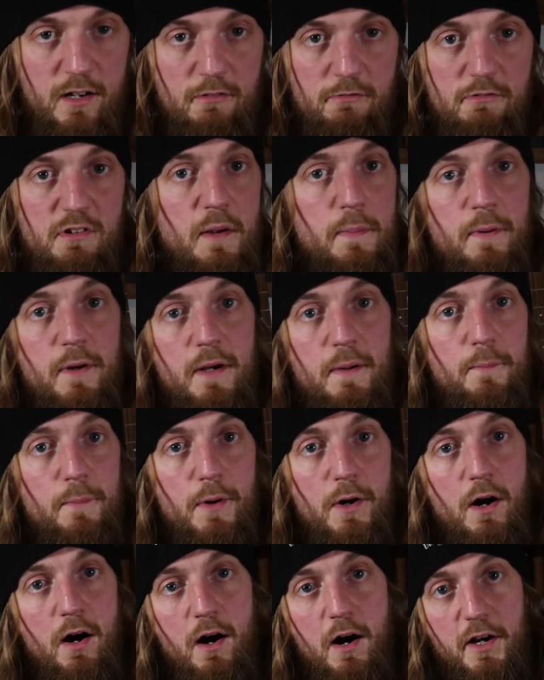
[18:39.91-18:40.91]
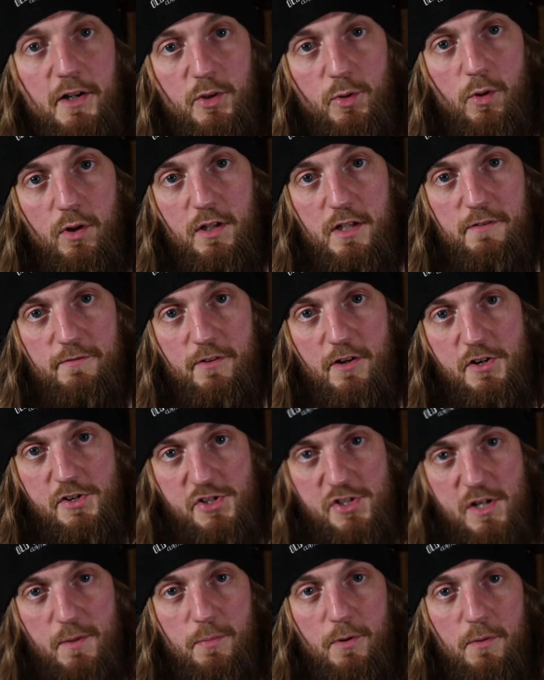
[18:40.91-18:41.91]
rip it and put a higher quality
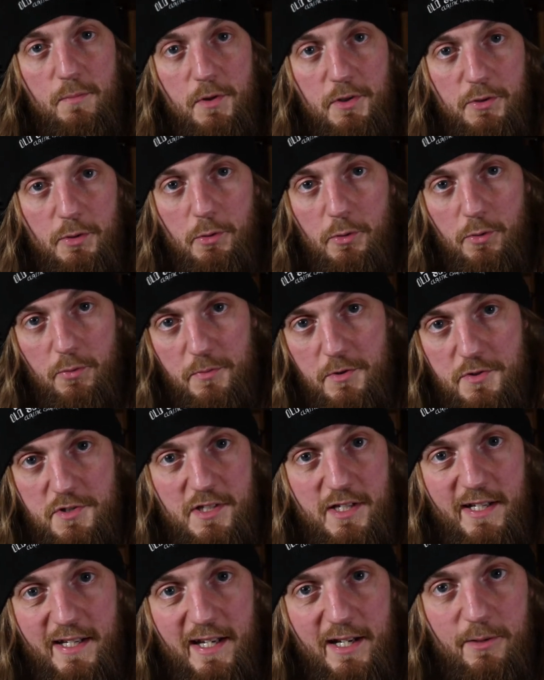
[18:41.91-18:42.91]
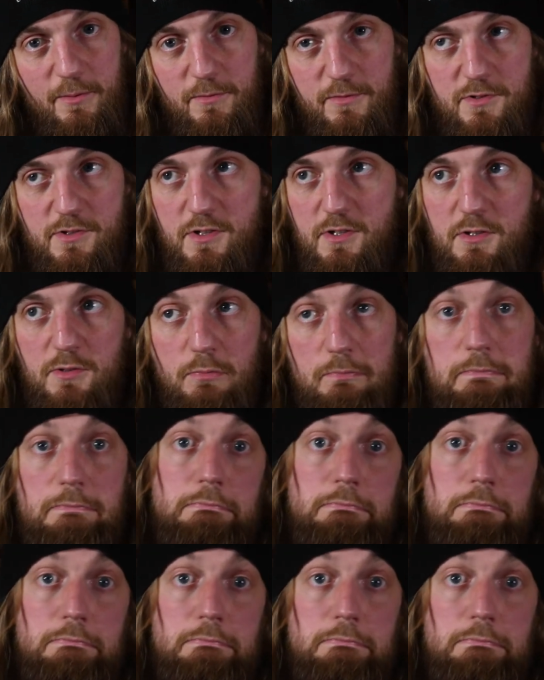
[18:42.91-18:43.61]
version up on my Google Music account. So,